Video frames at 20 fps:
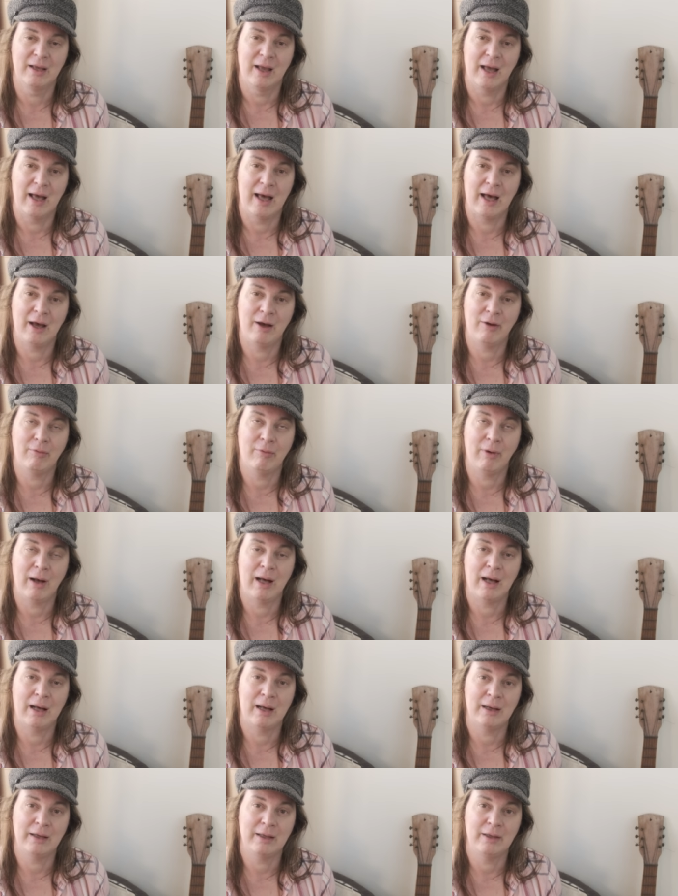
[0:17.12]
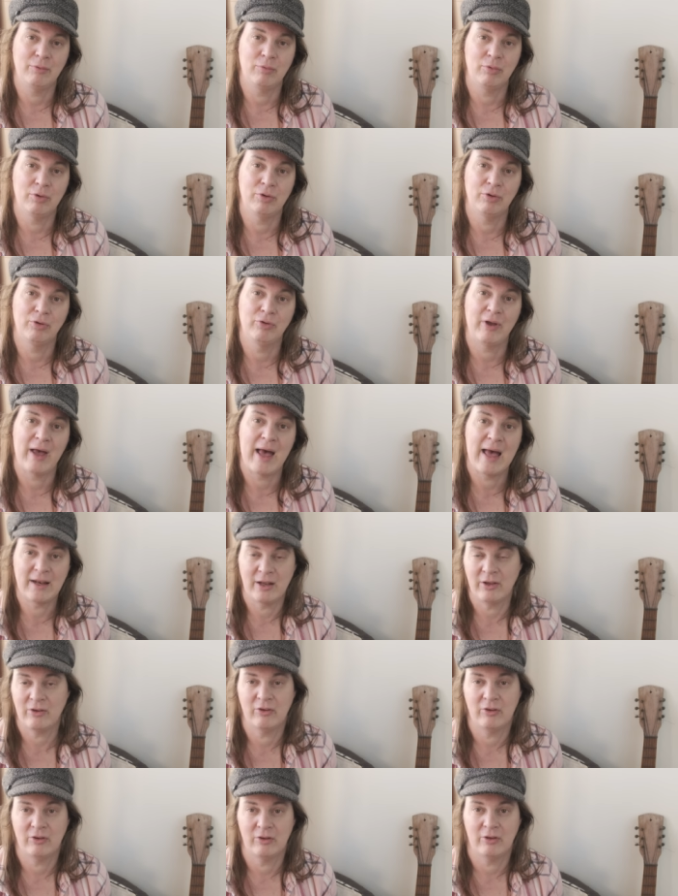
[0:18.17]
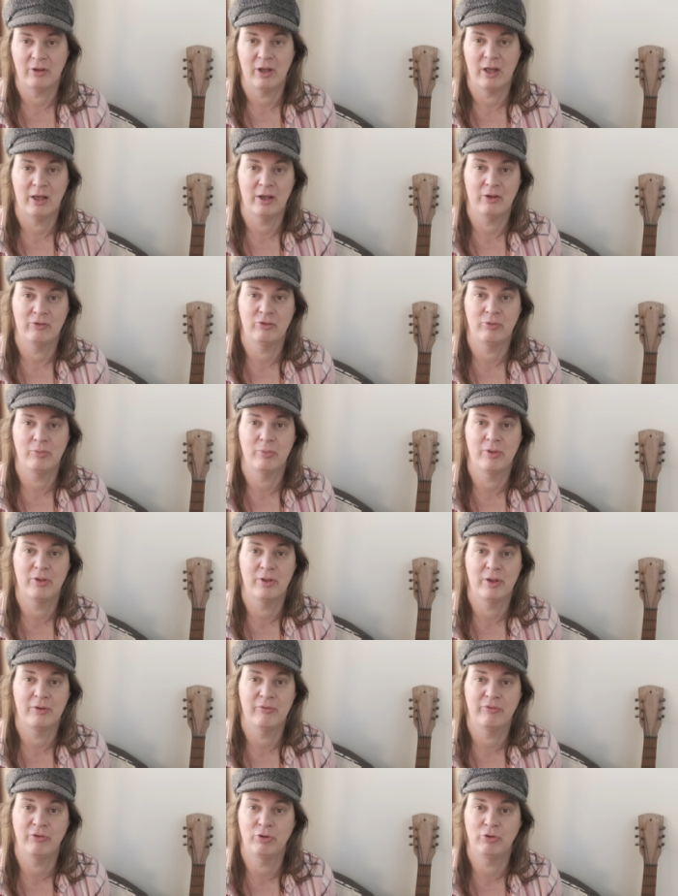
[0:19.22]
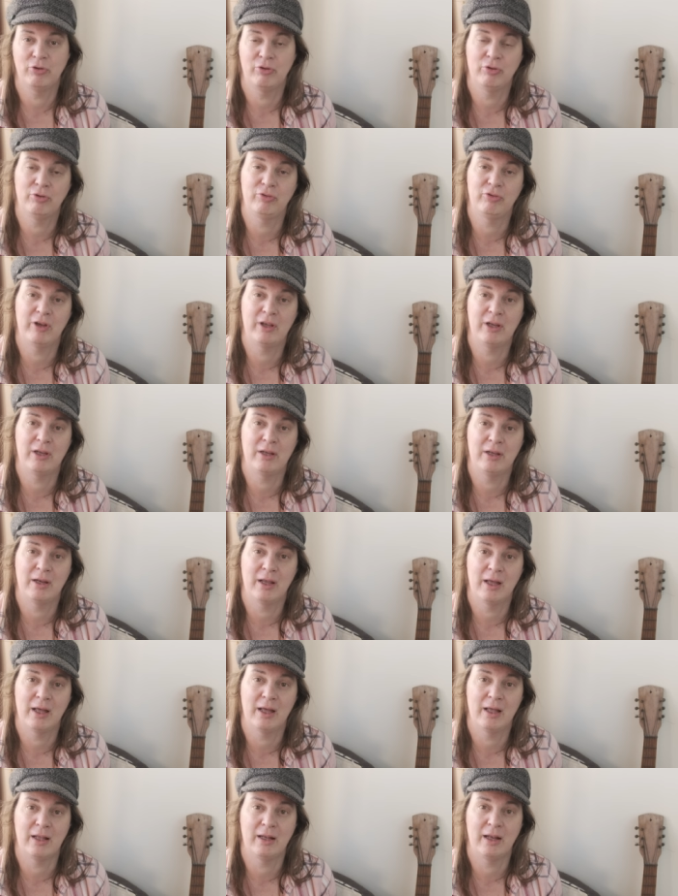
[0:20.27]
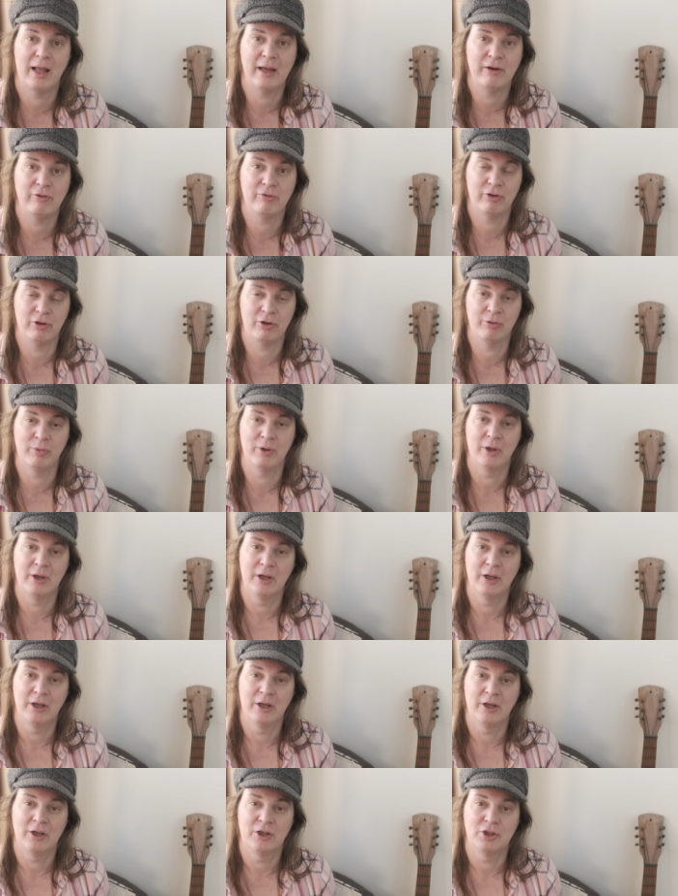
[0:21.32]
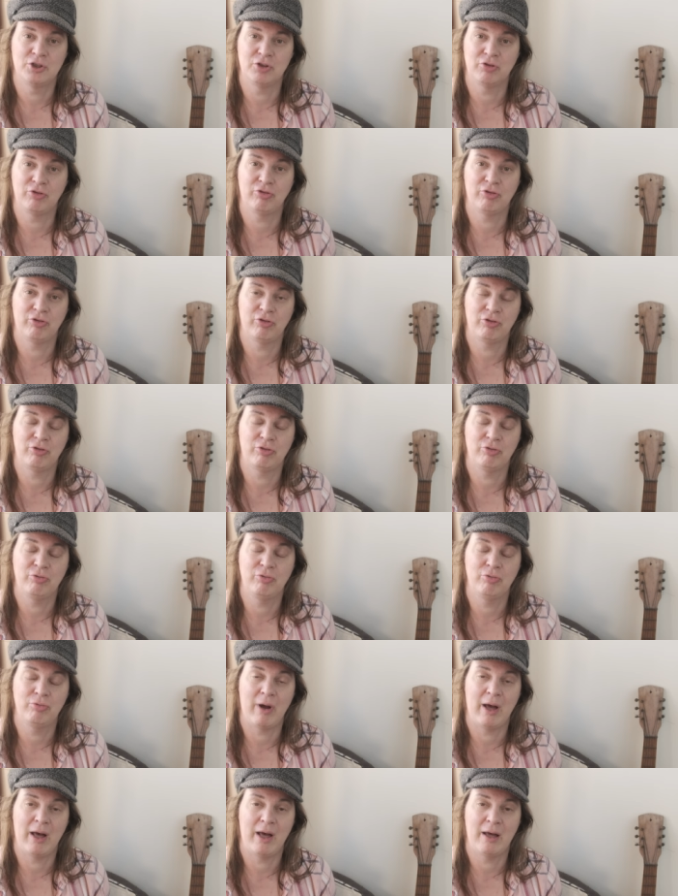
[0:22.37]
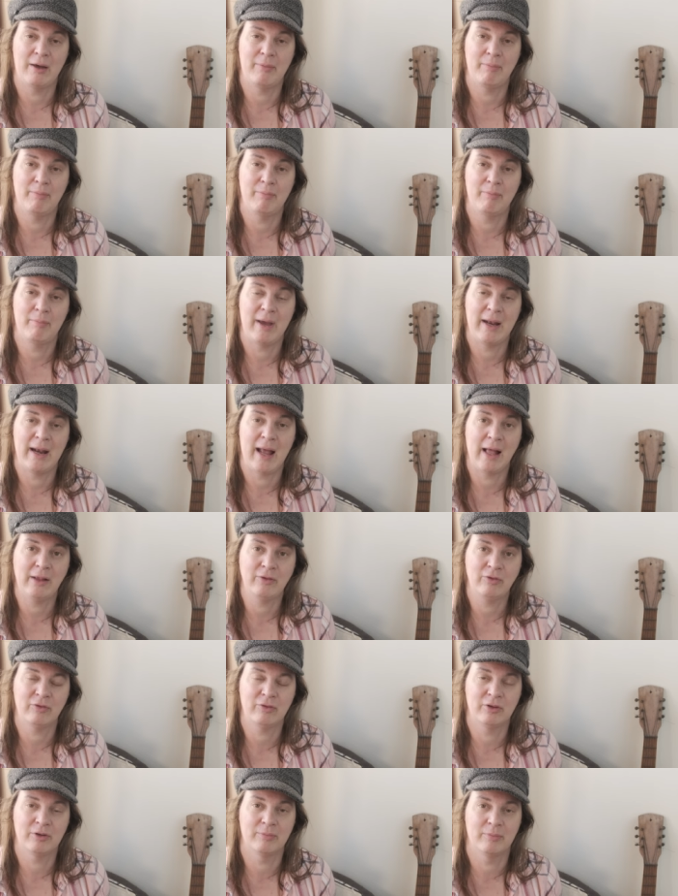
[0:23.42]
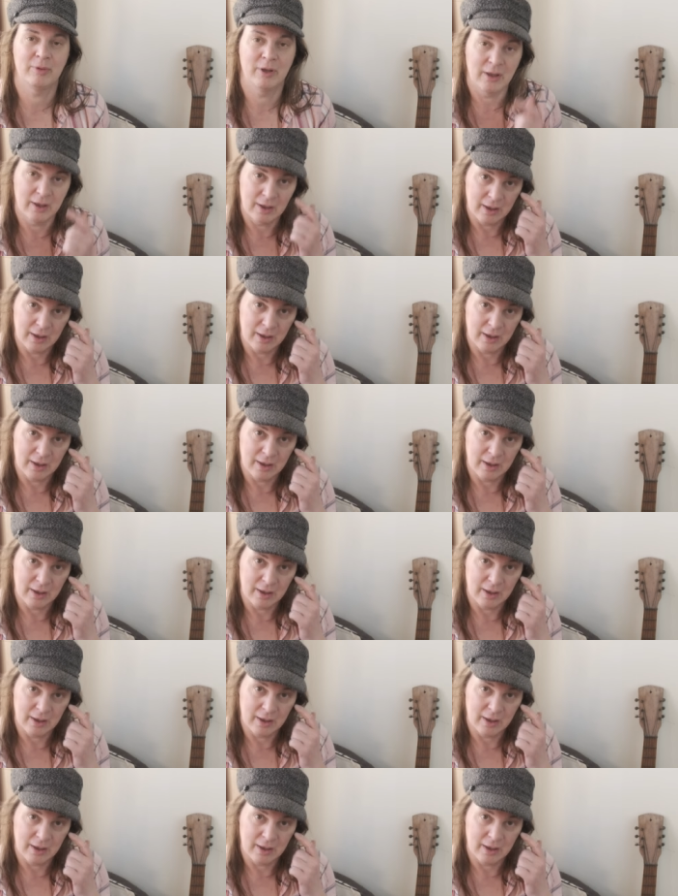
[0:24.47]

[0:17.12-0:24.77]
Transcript: how I would edit uh, some of the photos in uh, Lightroom just to um, enhance them.